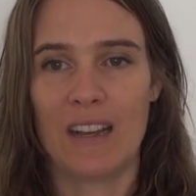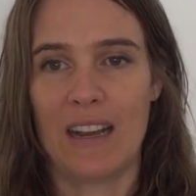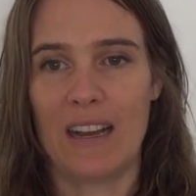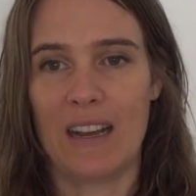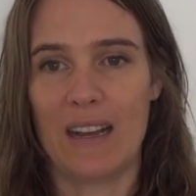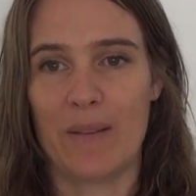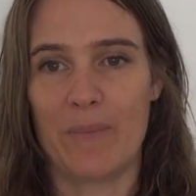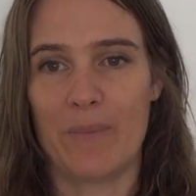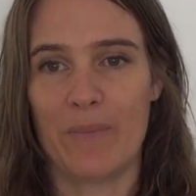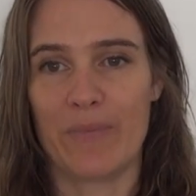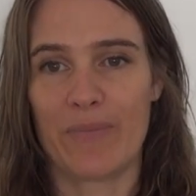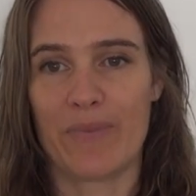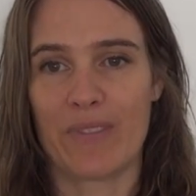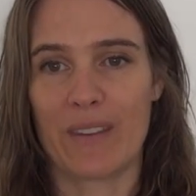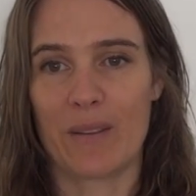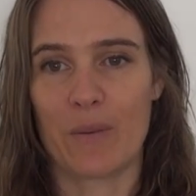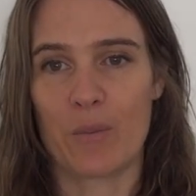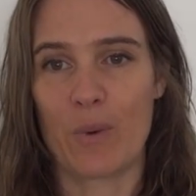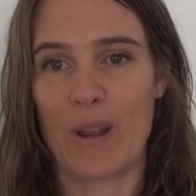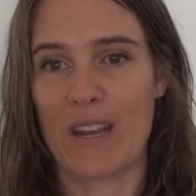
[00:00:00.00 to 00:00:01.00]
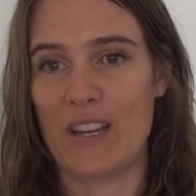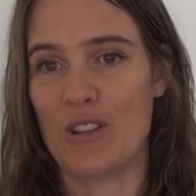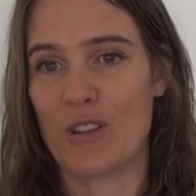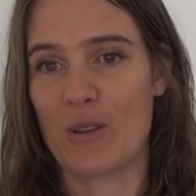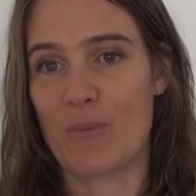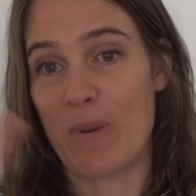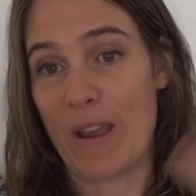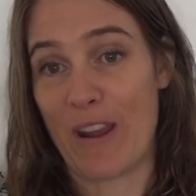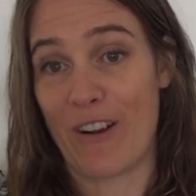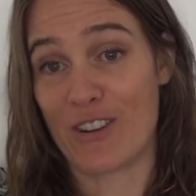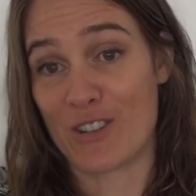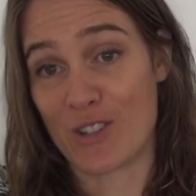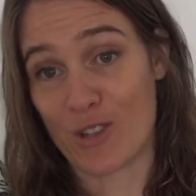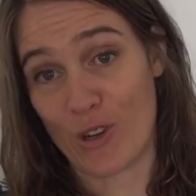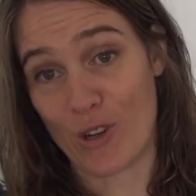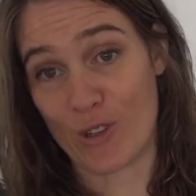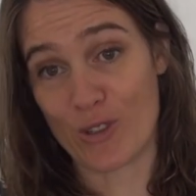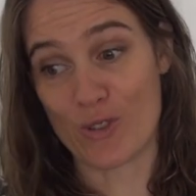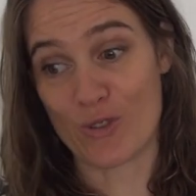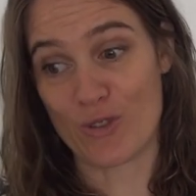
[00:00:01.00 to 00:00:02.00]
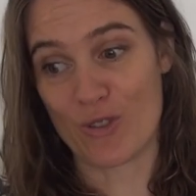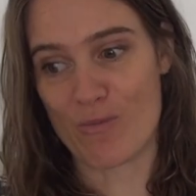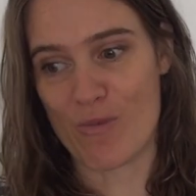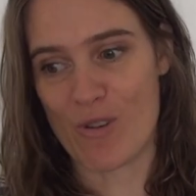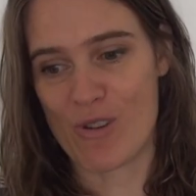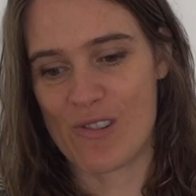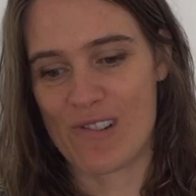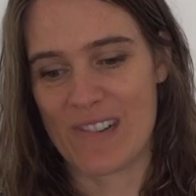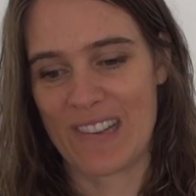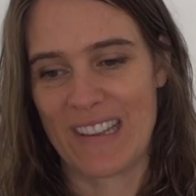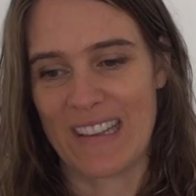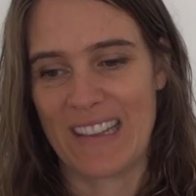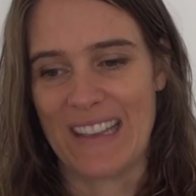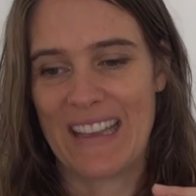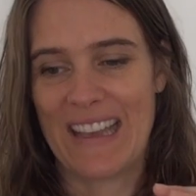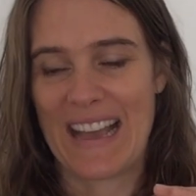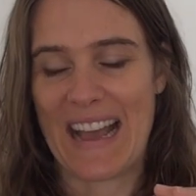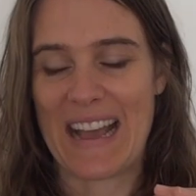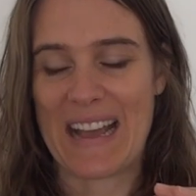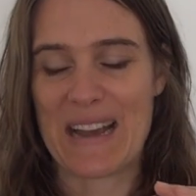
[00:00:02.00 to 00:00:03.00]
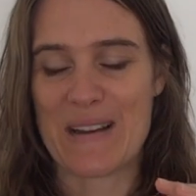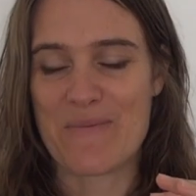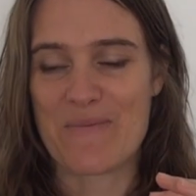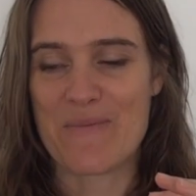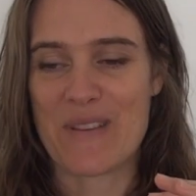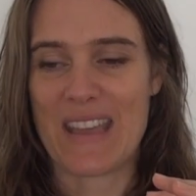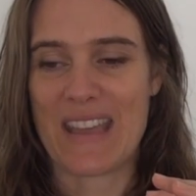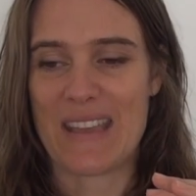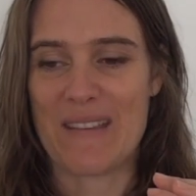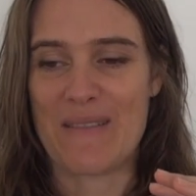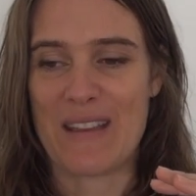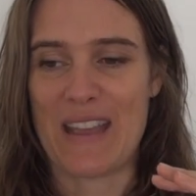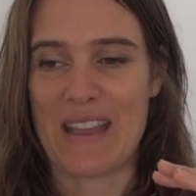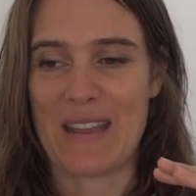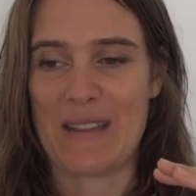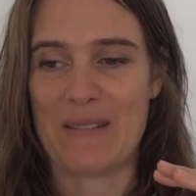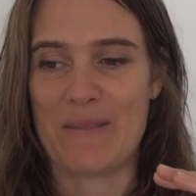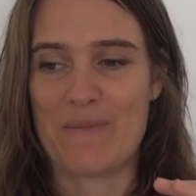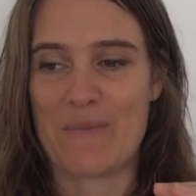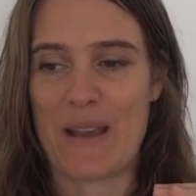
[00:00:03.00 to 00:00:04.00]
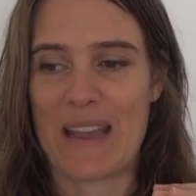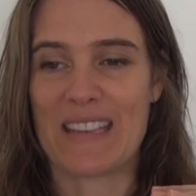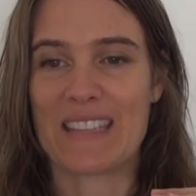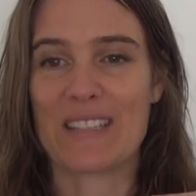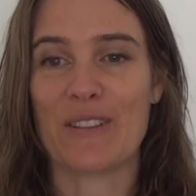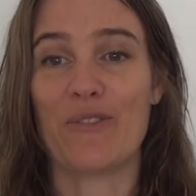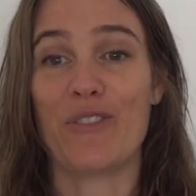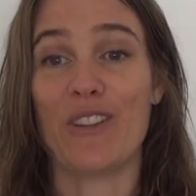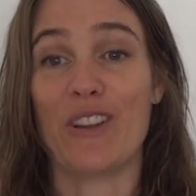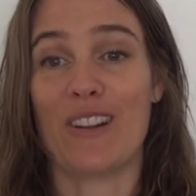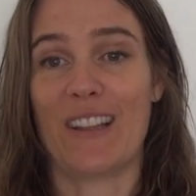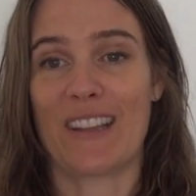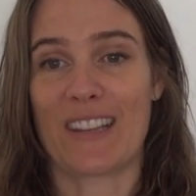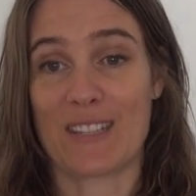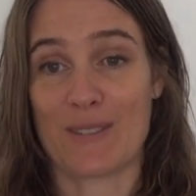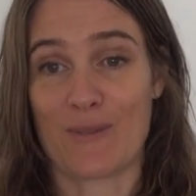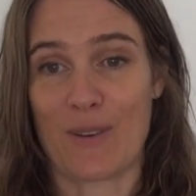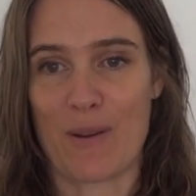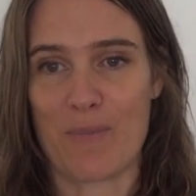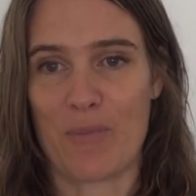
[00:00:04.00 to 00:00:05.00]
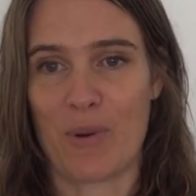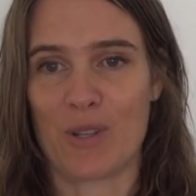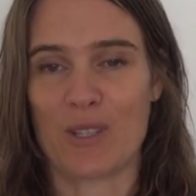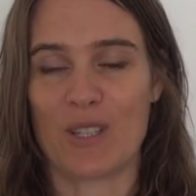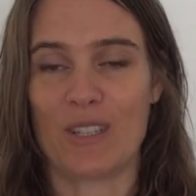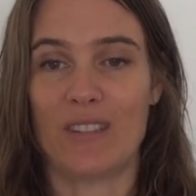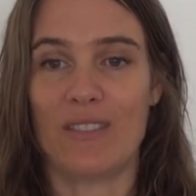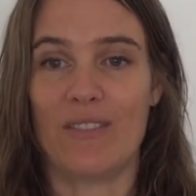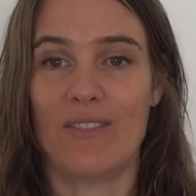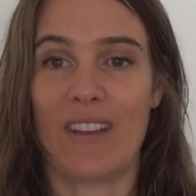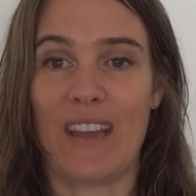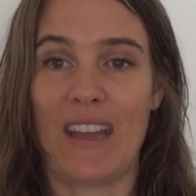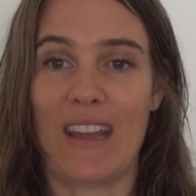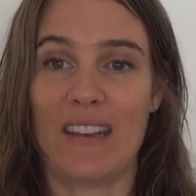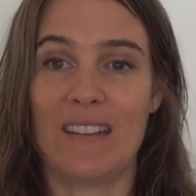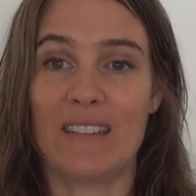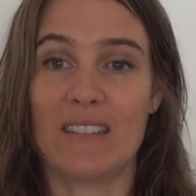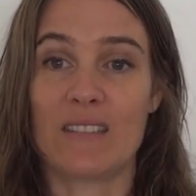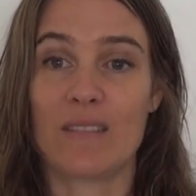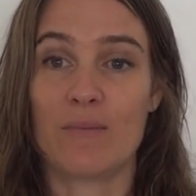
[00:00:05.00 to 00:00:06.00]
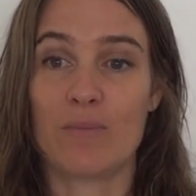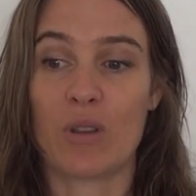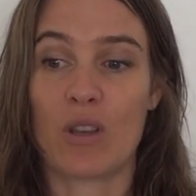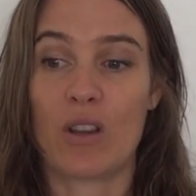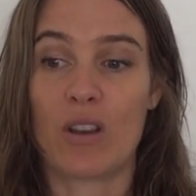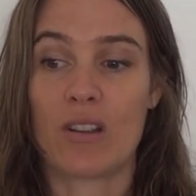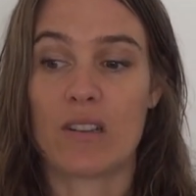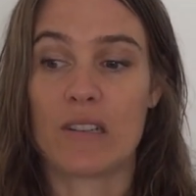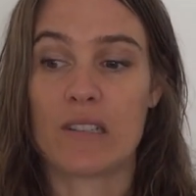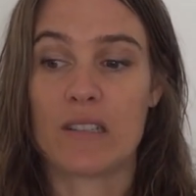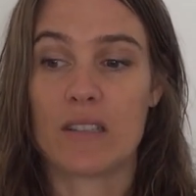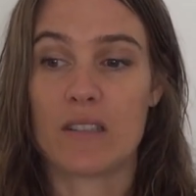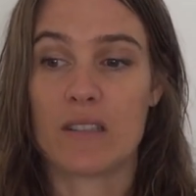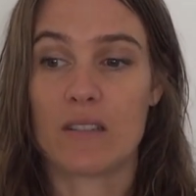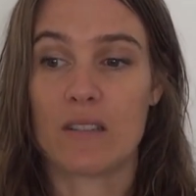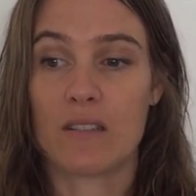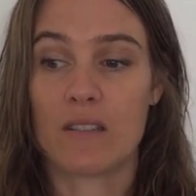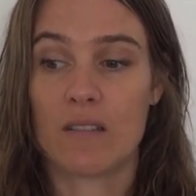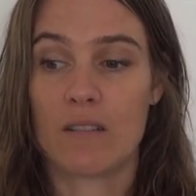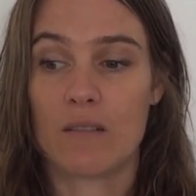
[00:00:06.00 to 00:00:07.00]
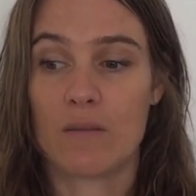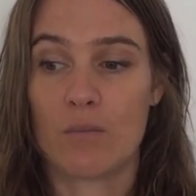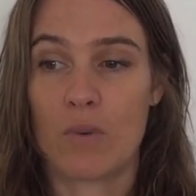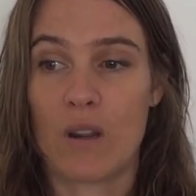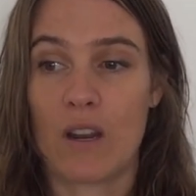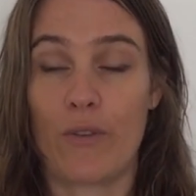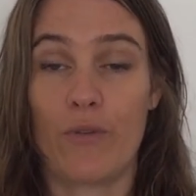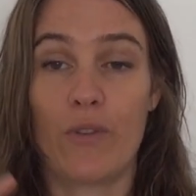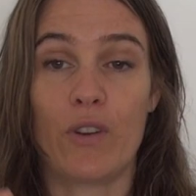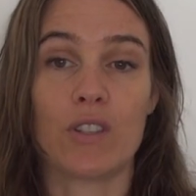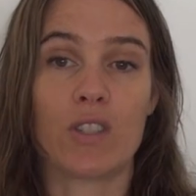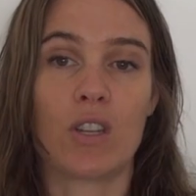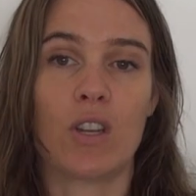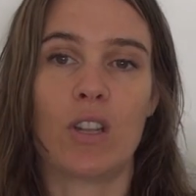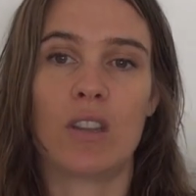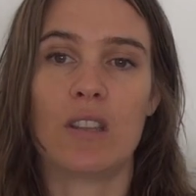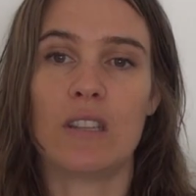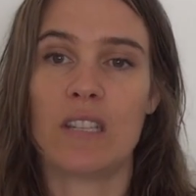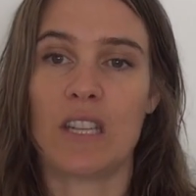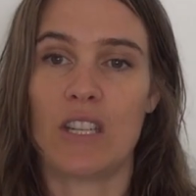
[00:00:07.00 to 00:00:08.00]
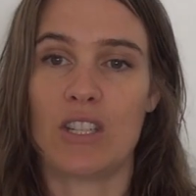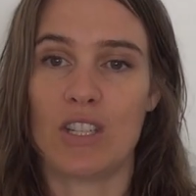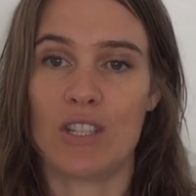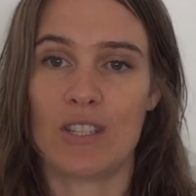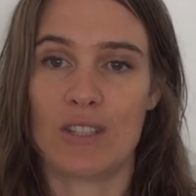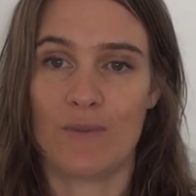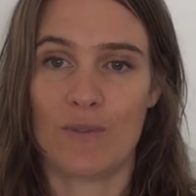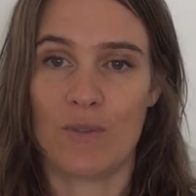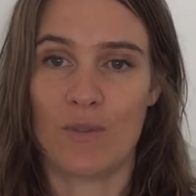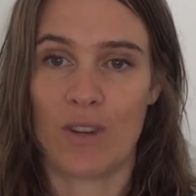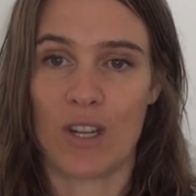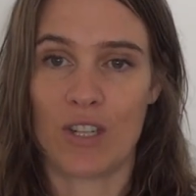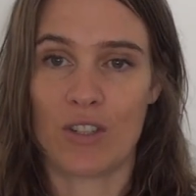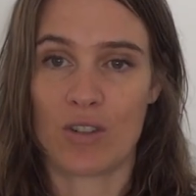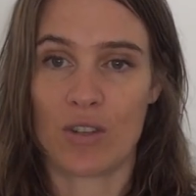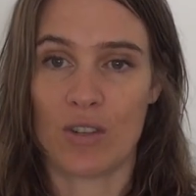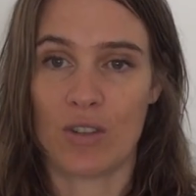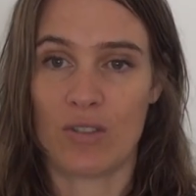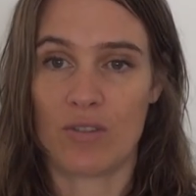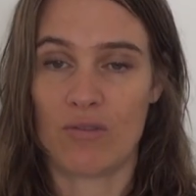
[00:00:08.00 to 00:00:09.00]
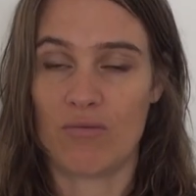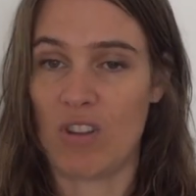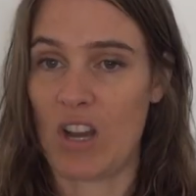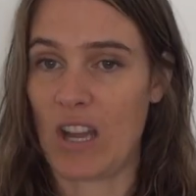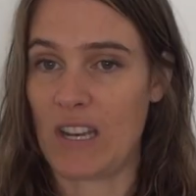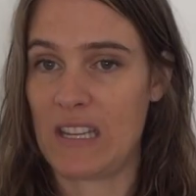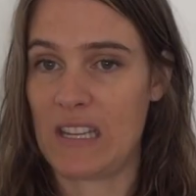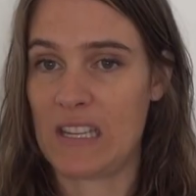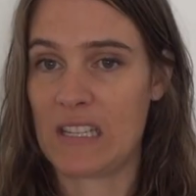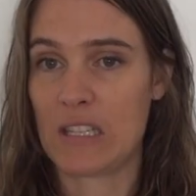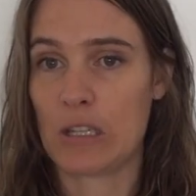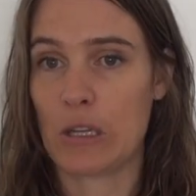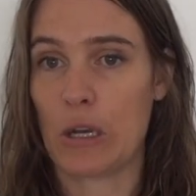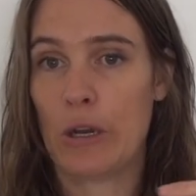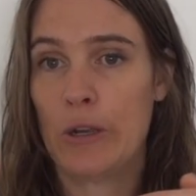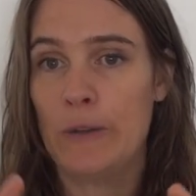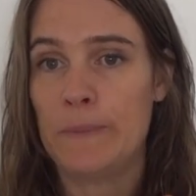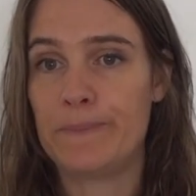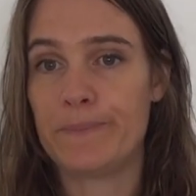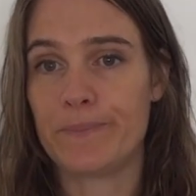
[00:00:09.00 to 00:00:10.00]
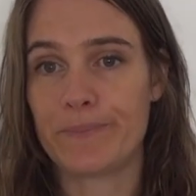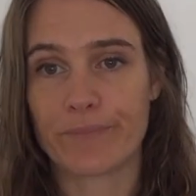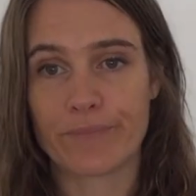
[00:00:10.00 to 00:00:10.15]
when you compare it to God's normal, it makes it feel like it's very positive. And because when I first heard the teachings of divine truth 9 years ago,